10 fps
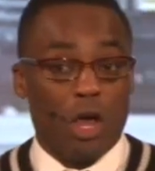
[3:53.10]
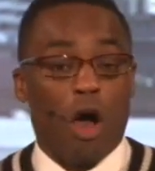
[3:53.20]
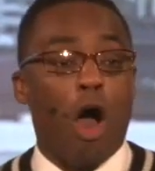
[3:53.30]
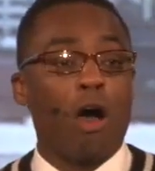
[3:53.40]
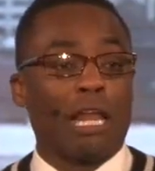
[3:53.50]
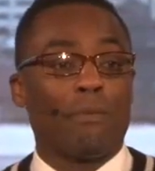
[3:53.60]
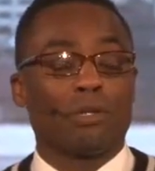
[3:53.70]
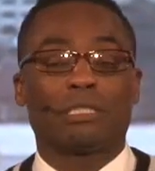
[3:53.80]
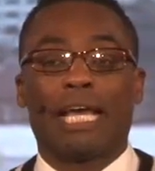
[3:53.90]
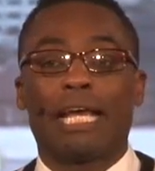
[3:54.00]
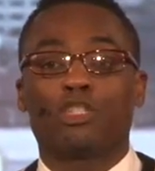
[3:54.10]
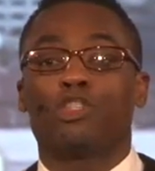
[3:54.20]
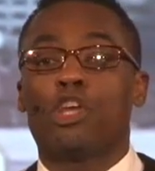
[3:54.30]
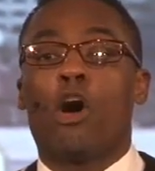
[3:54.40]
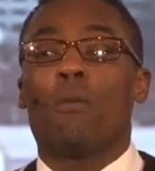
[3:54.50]
All I'm going to say is
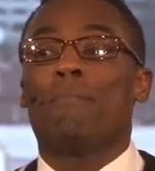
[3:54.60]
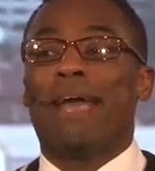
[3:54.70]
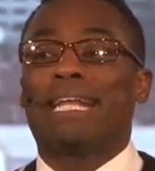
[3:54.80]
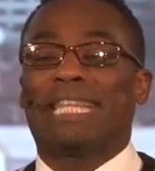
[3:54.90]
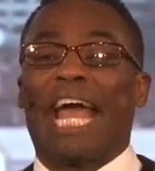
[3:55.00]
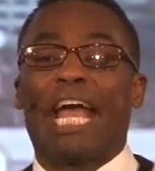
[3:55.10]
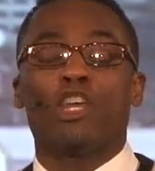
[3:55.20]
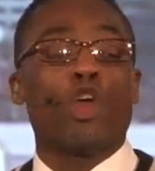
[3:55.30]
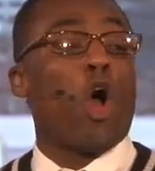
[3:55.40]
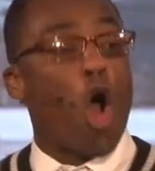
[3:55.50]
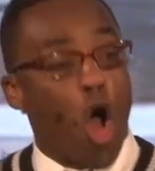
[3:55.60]
don't make that your